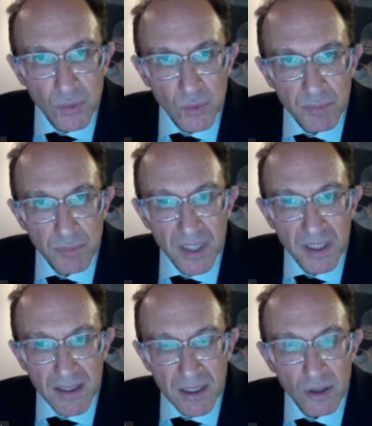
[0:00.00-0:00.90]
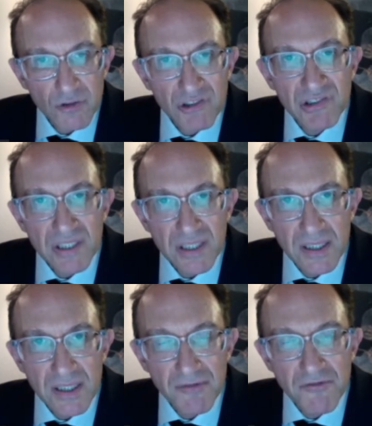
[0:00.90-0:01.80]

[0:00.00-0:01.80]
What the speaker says: It would be unethical to see if